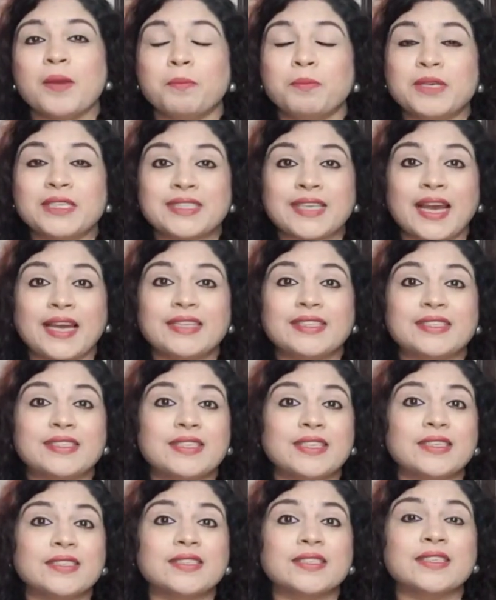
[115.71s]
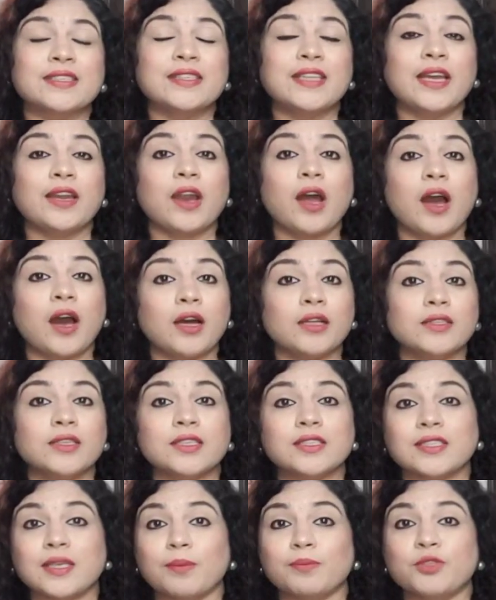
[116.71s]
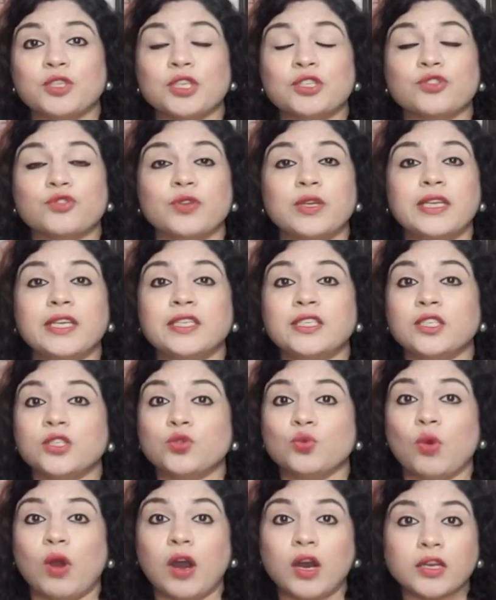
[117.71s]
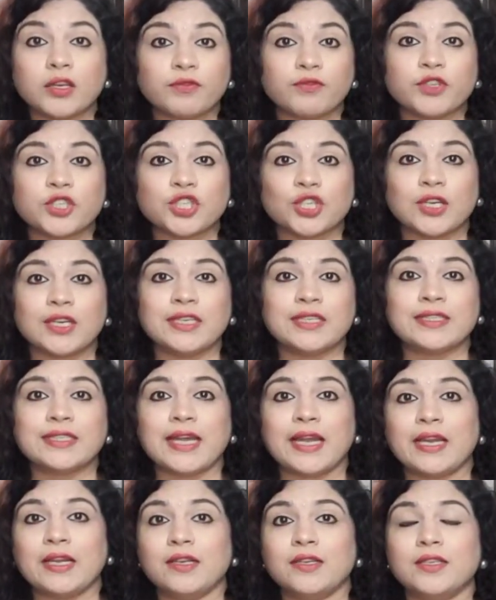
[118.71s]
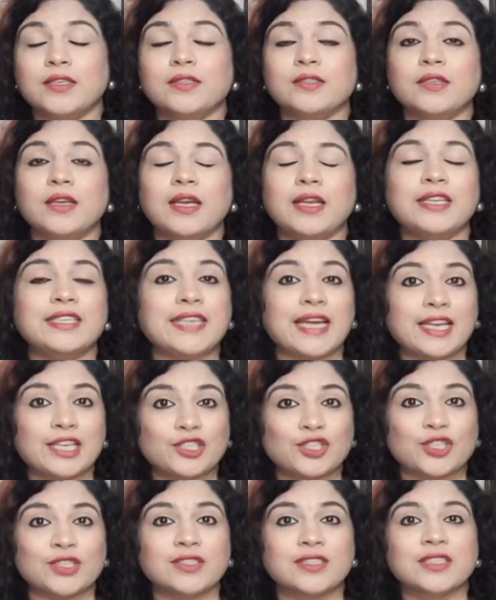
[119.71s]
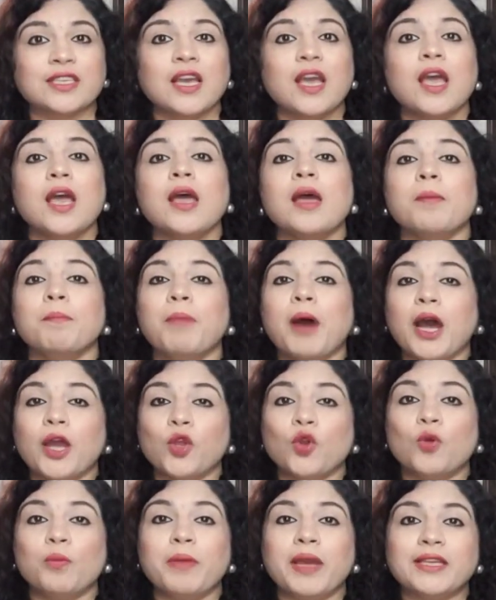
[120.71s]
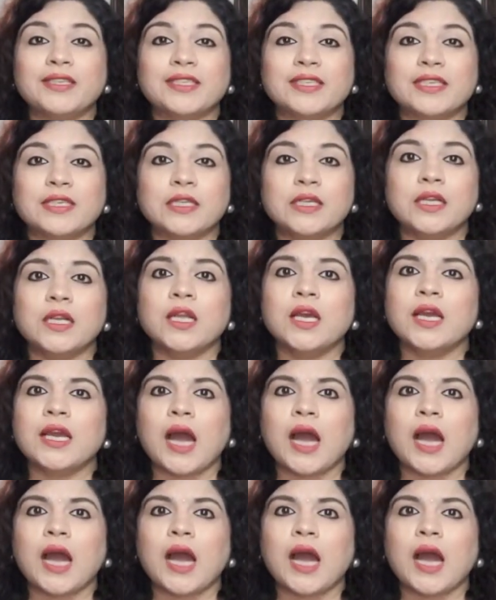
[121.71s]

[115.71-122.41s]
Besides this, there are other subjects related to artificial intelligence, biomedical,